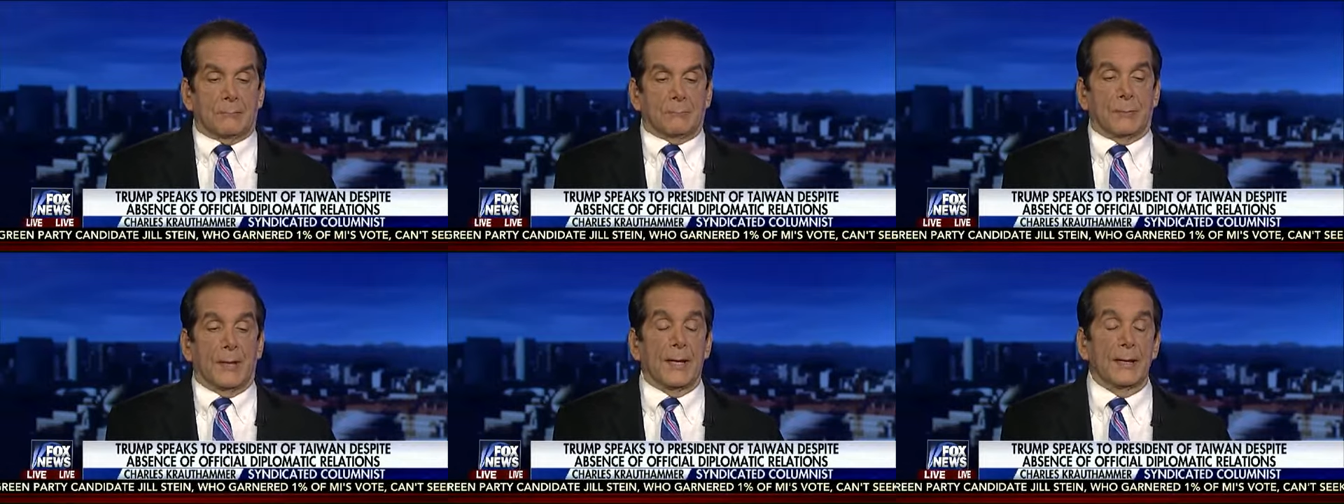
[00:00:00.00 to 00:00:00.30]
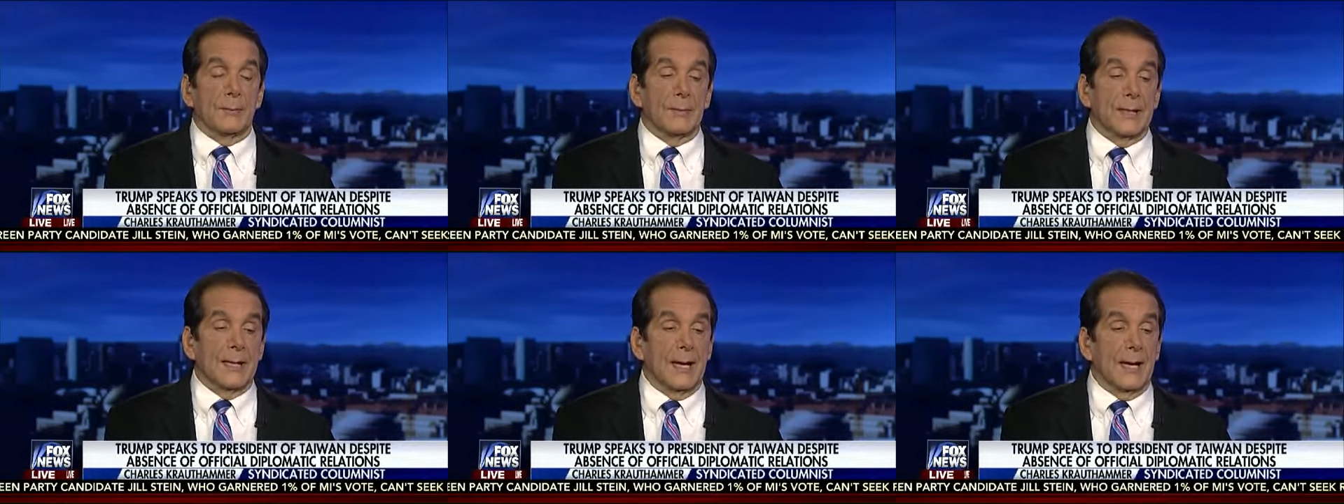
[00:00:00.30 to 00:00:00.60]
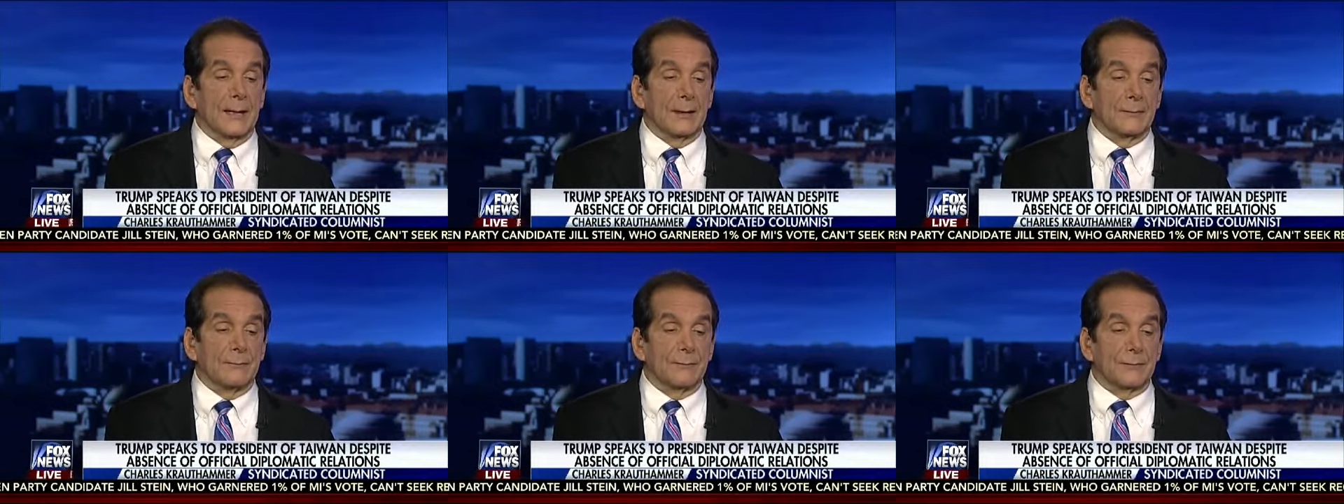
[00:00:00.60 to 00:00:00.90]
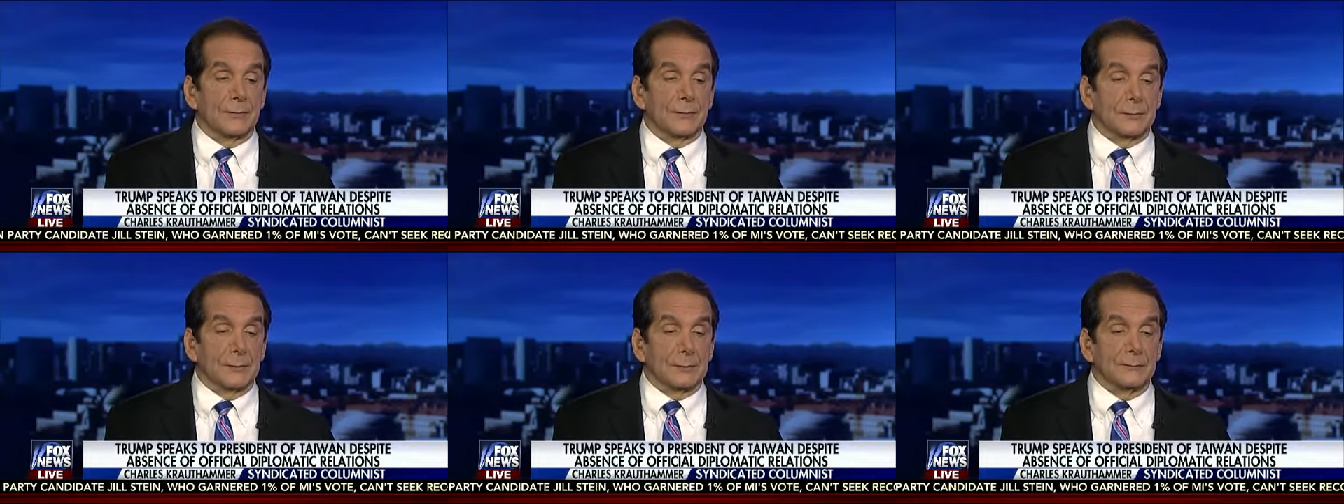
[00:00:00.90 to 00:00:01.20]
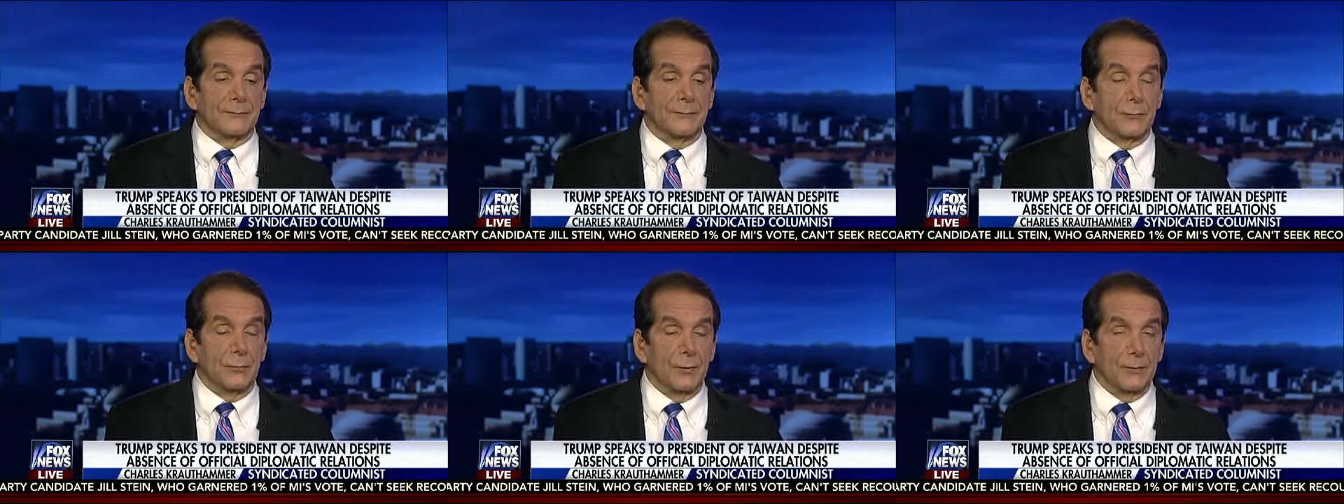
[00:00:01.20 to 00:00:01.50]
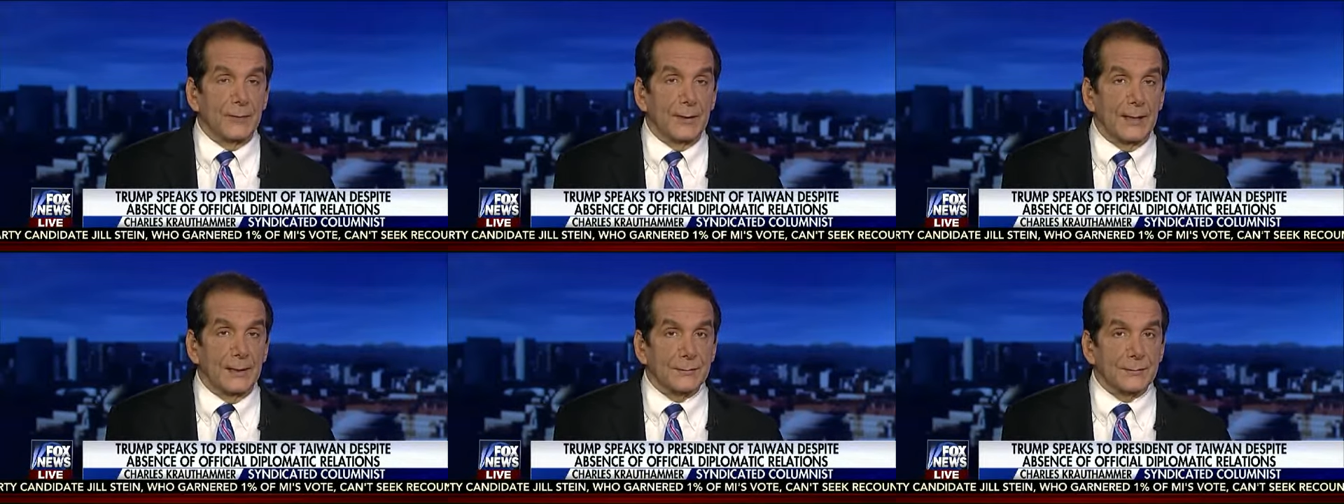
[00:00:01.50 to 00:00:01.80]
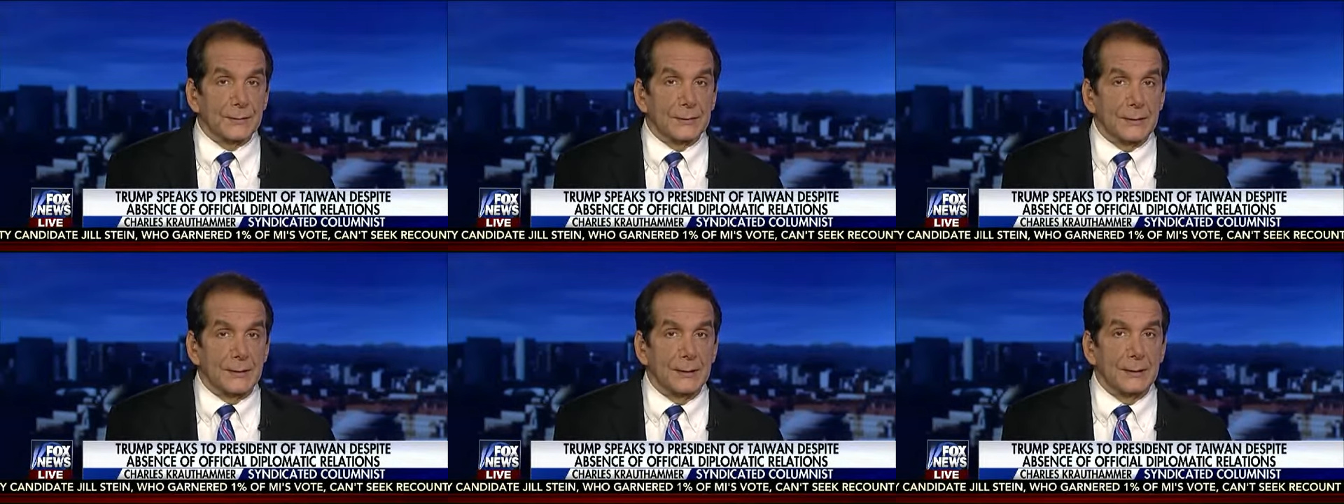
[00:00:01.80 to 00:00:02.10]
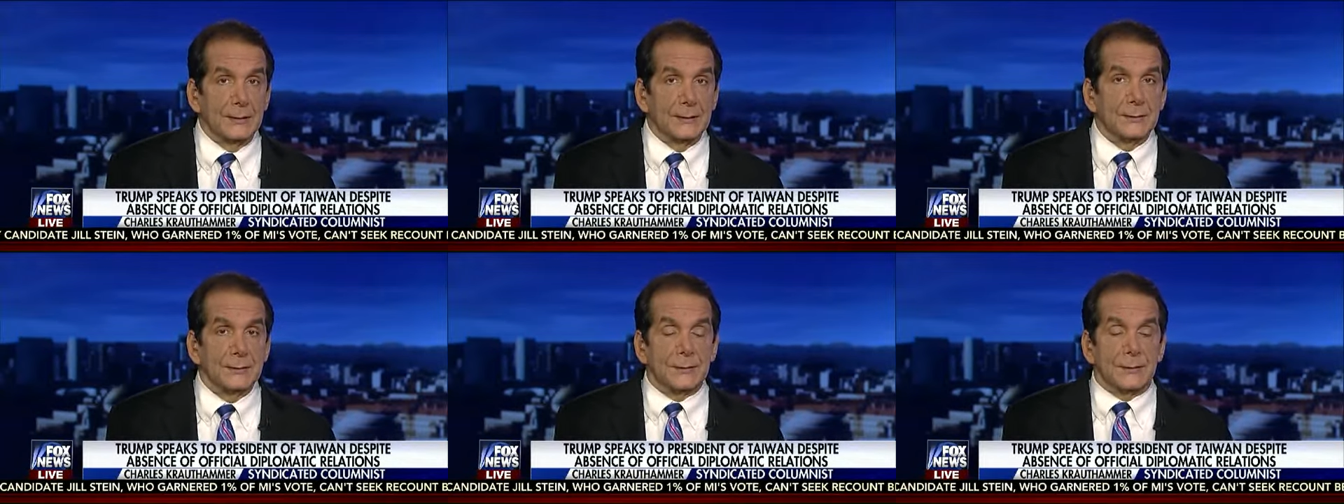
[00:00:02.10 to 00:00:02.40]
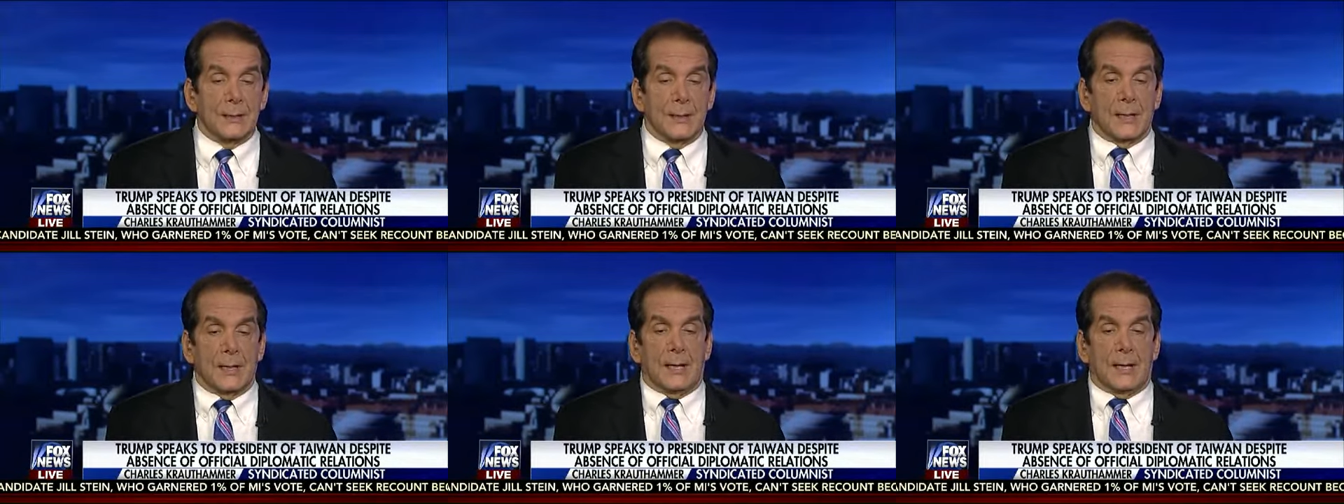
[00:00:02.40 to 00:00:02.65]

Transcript: They've been at it for 4,000 years,